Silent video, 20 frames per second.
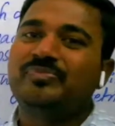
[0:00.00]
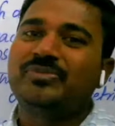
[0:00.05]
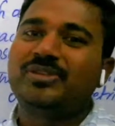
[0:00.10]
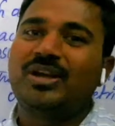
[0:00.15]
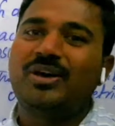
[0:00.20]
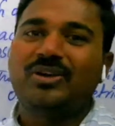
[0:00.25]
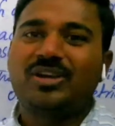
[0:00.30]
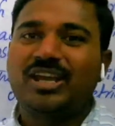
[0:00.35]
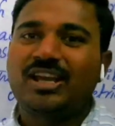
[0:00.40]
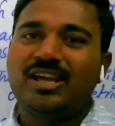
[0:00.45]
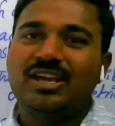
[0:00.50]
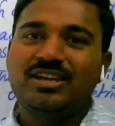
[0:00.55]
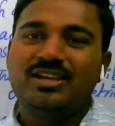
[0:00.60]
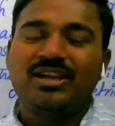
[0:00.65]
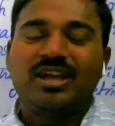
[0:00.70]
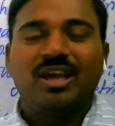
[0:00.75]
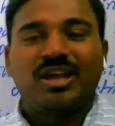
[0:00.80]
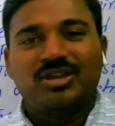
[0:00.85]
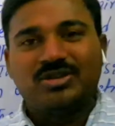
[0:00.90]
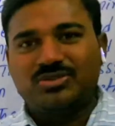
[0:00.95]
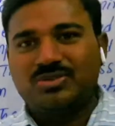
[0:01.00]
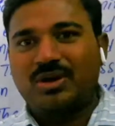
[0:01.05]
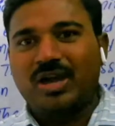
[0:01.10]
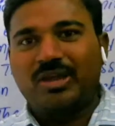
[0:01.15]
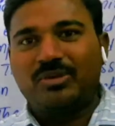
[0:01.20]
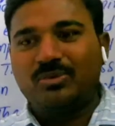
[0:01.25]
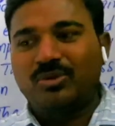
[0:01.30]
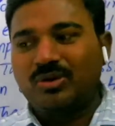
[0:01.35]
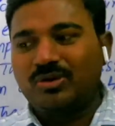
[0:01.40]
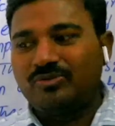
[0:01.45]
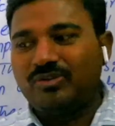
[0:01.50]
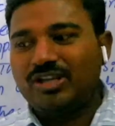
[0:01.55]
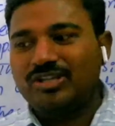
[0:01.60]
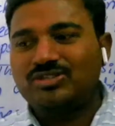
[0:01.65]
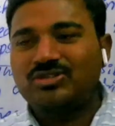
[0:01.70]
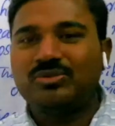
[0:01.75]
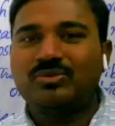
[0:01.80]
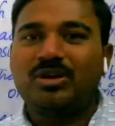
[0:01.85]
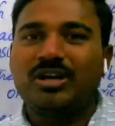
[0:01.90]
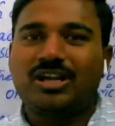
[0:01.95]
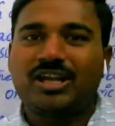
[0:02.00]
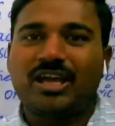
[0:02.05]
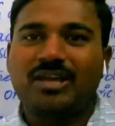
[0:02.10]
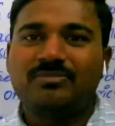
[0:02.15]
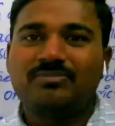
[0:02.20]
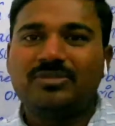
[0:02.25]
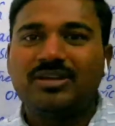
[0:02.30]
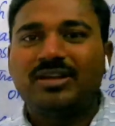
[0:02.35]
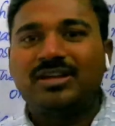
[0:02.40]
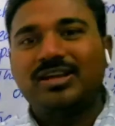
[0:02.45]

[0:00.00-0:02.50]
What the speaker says: Okay na? So I won't waste your time.